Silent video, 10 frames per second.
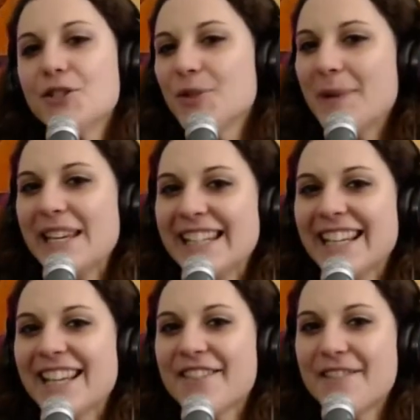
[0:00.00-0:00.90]
to
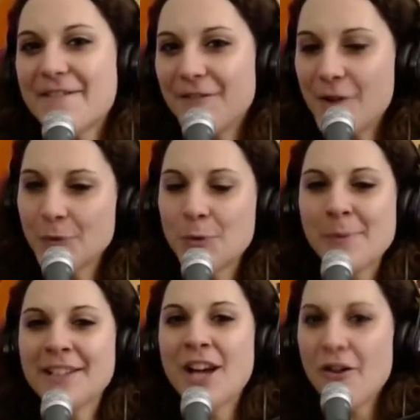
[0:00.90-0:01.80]
being the
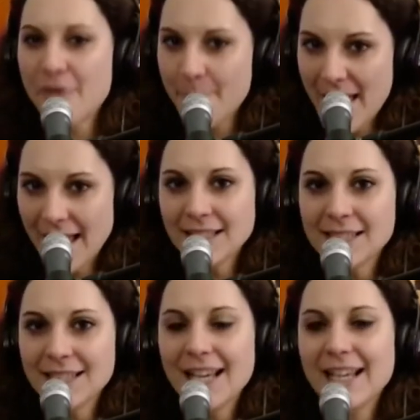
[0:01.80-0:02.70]
frontwoman of a
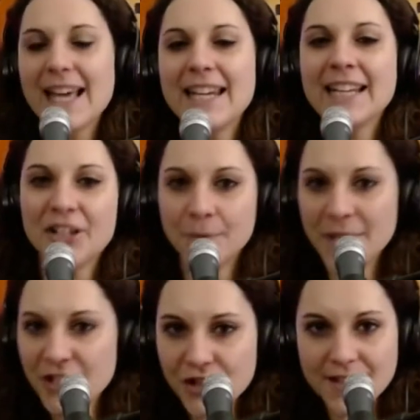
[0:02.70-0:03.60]
band, getting a
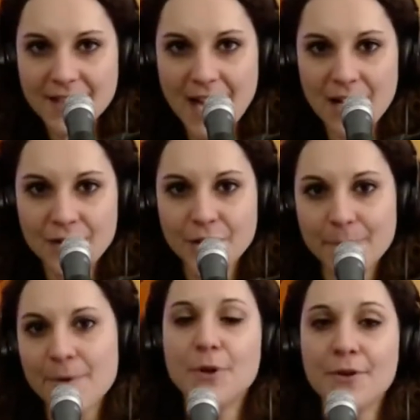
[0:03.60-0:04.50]
richer sound
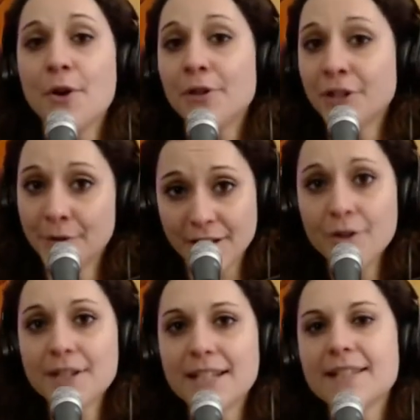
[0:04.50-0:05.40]
both on her
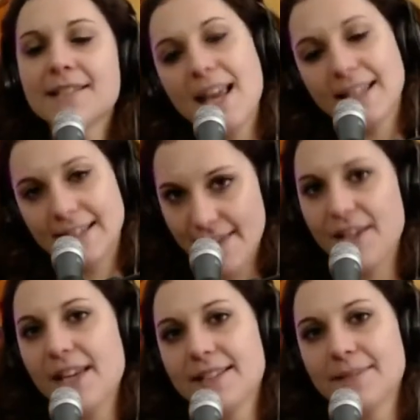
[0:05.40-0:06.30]
recordings and live
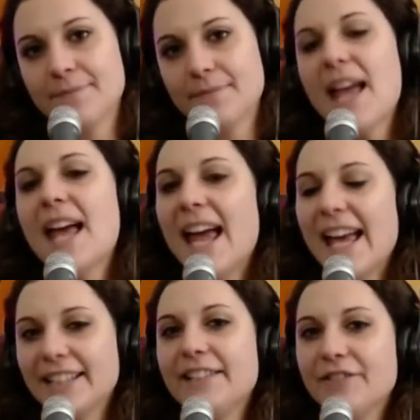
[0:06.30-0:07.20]
gigs,
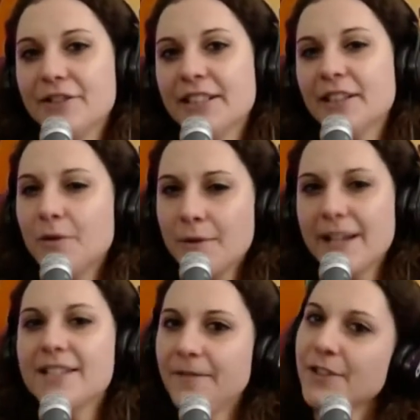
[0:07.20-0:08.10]
and delivering
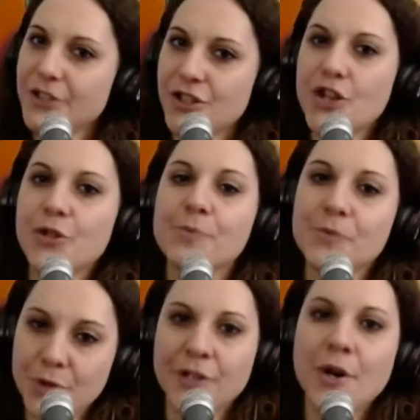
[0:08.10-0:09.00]
quite a different show
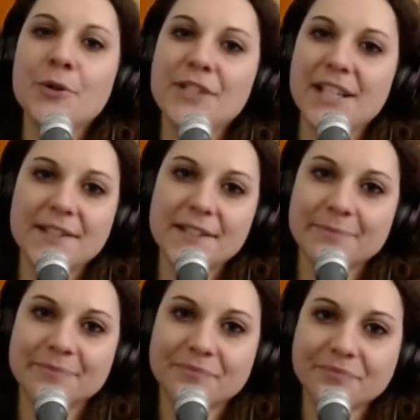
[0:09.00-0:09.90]
to her audience.
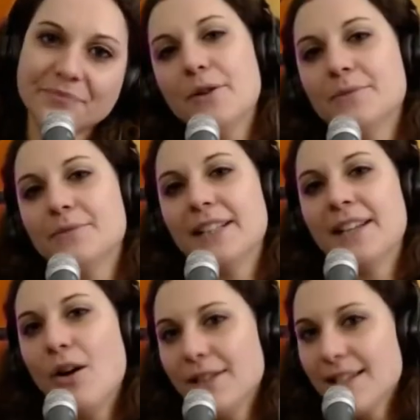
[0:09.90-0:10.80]
So, in
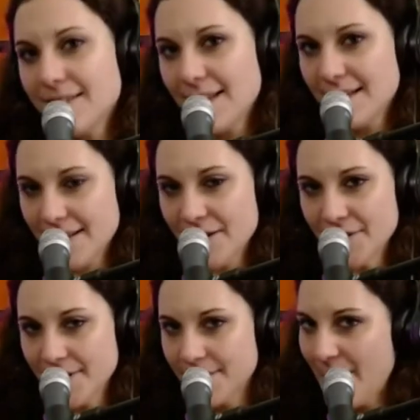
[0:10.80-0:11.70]
only a 6
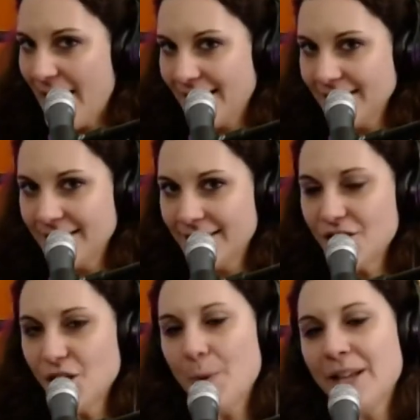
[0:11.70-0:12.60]
years span,
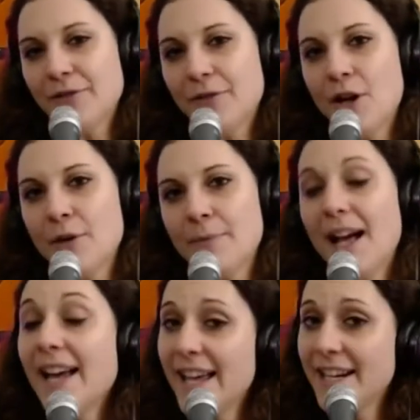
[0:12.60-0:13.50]
she went from
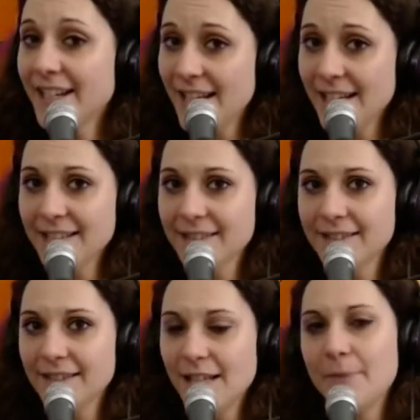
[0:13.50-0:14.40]
I Had a King,
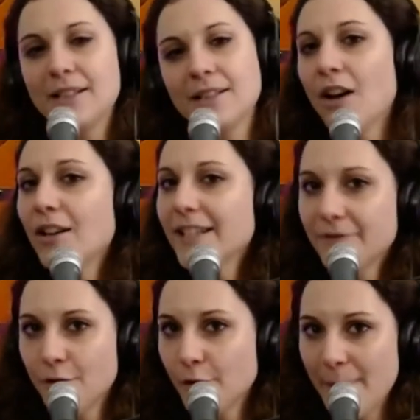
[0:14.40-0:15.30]
a melancholic
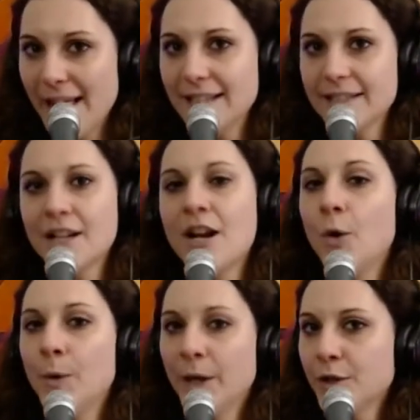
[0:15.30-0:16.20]
folk ballad
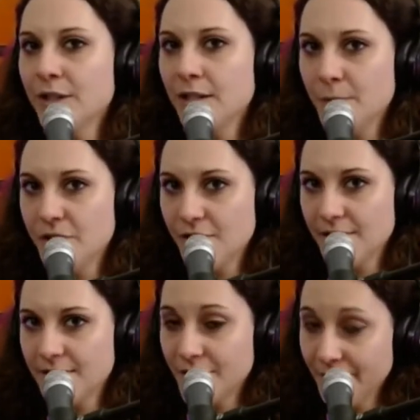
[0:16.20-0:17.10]
recorded with
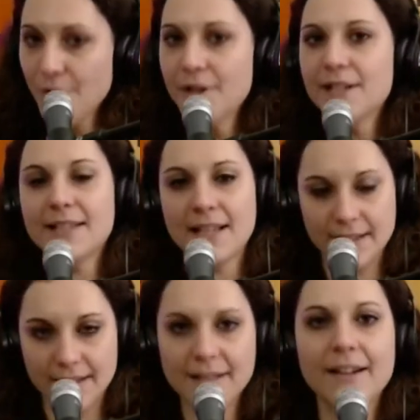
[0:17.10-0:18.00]
just her voice and a
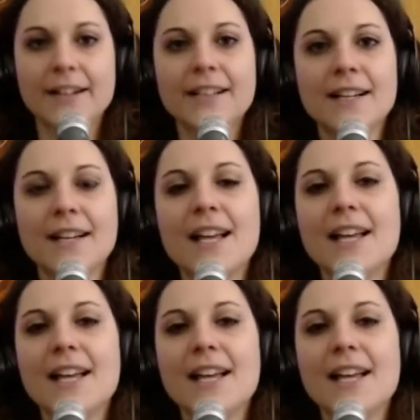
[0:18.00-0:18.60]
guitar,